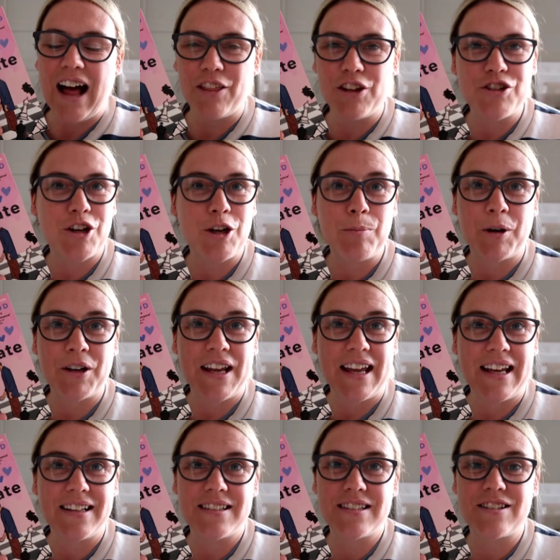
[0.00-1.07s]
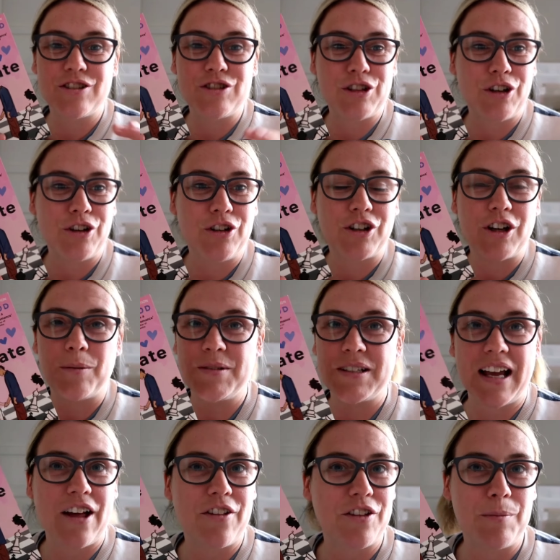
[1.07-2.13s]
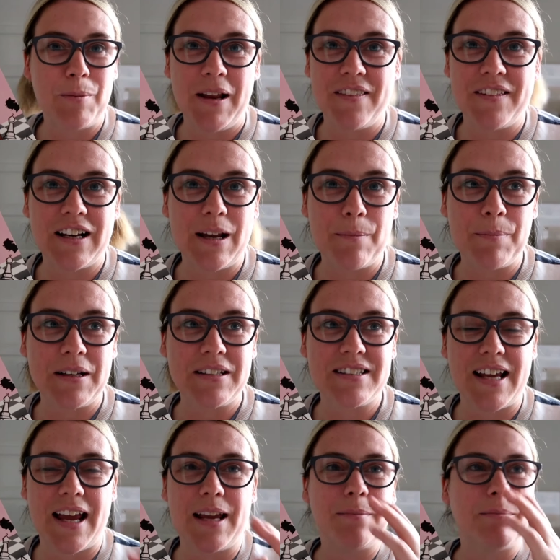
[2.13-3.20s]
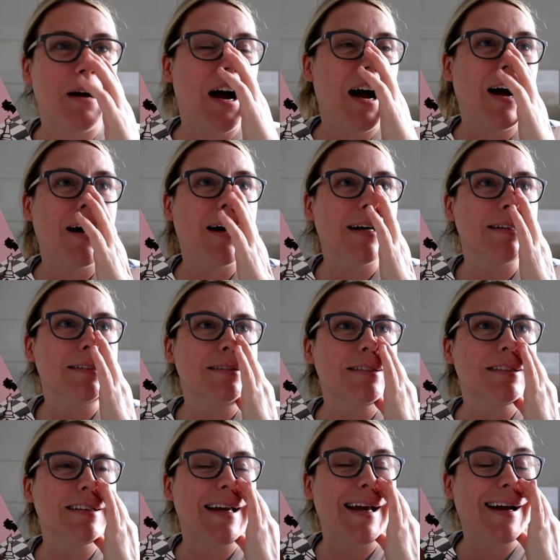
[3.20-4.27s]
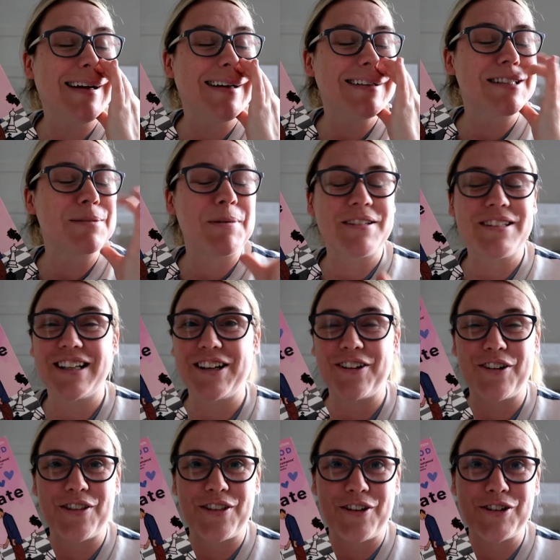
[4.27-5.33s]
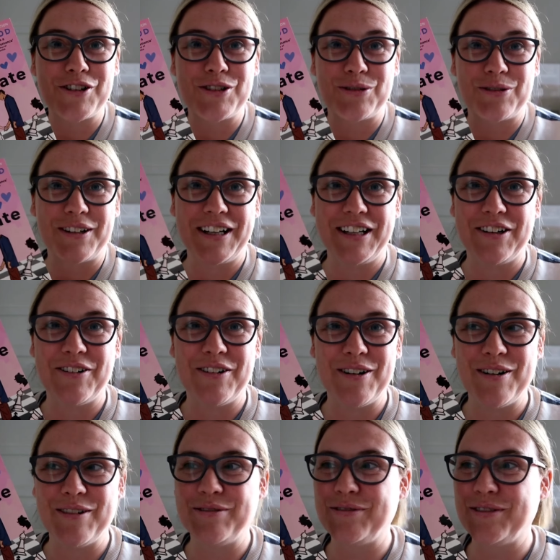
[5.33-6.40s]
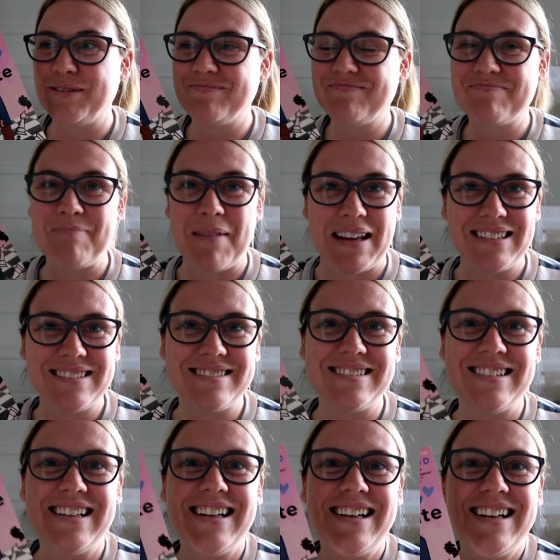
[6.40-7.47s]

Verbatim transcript: and the two butt heads the two come together they play in the Olympics team and yeah it's basically their story of meeting